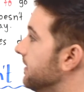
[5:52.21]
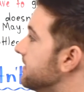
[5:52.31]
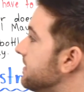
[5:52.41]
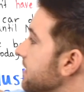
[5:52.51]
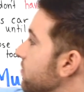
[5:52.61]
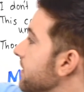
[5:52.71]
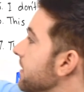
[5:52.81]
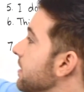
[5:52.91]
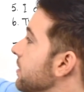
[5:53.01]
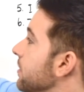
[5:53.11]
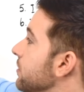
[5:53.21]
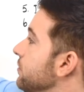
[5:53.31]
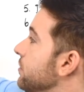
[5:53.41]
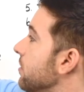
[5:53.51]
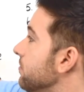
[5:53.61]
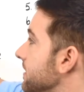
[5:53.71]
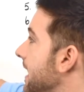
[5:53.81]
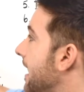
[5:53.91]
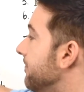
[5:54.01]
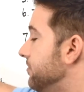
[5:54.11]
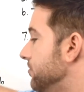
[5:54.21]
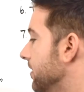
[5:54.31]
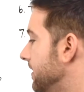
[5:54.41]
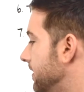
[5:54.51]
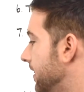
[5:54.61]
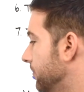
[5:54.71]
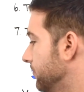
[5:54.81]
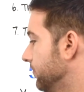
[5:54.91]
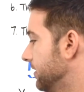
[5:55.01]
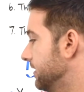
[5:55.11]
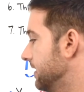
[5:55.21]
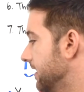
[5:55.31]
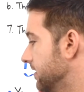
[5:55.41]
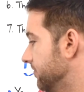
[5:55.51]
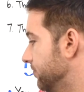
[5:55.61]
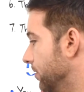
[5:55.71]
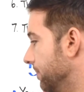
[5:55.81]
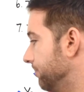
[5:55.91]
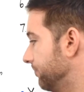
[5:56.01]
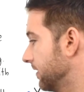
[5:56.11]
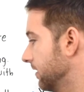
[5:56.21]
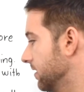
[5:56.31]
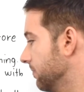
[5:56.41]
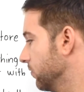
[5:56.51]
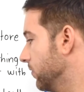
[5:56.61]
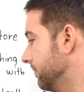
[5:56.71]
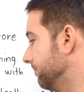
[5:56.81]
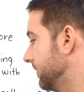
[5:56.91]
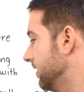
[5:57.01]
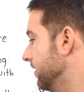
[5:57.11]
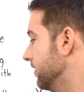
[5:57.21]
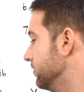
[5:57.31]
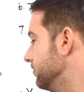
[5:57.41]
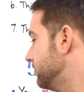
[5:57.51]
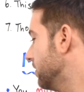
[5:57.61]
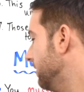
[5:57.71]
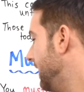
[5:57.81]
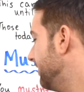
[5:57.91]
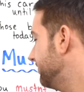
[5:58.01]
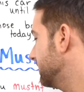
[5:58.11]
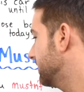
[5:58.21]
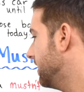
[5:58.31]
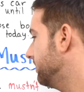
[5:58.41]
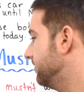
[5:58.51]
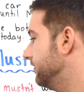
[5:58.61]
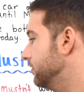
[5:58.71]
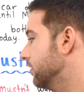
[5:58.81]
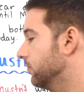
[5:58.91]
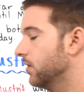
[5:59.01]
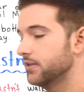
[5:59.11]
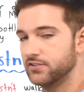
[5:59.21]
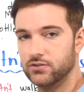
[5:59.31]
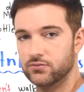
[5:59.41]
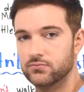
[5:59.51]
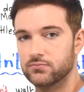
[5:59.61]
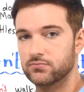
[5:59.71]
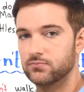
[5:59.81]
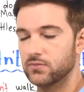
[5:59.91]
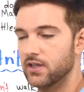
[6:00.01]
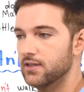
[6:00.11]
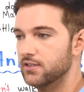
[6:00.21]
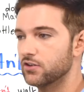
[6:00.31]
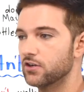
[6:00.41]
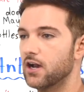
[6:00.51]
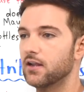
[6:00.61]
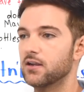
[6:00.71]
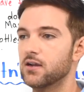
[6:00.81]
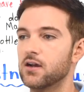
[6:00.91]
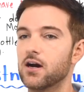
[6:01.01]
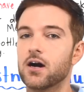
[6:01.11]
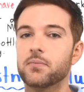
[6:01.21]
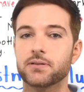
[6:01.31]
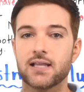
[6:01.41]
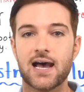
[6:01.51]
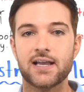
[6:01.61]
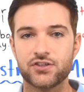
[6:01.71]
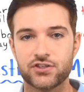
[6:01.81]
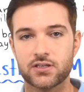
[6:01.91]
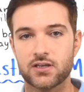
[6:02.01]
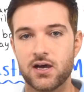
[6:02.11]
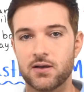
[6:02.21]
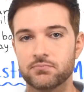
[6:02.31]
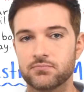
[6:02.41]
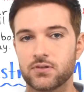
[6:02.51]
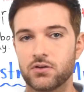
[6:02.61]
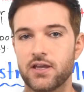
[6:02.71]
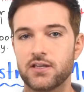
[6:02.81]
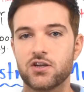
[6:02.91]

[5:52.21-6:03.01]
Let's stick with don't have to right now with the negative form. Number one, you don't have to come if you don't want to, okay? You're not obliged to come, okay?